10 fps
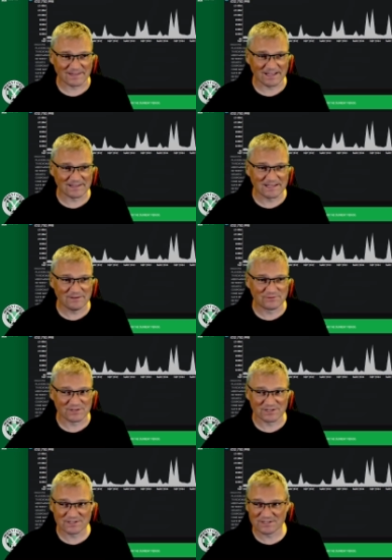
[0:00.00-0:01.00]
That
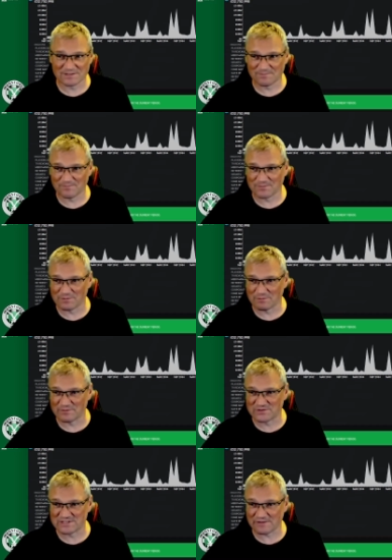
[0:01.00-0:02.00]
leaves us
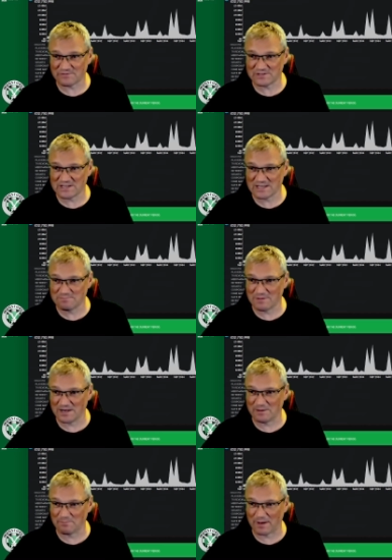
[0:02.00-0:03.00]
with £17
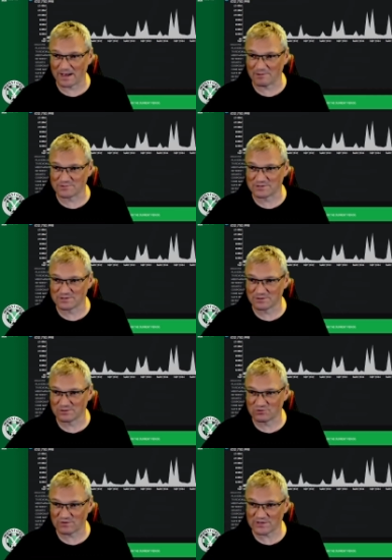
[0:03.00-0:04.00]
million
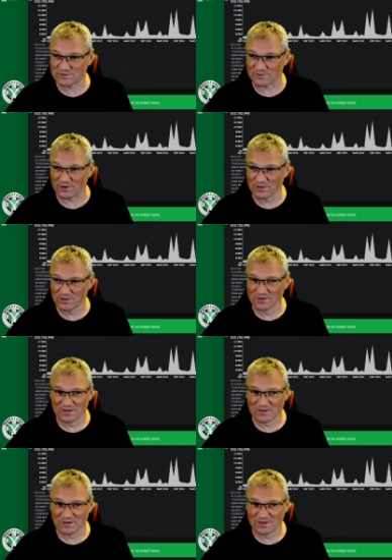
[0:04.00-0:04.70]
transfer,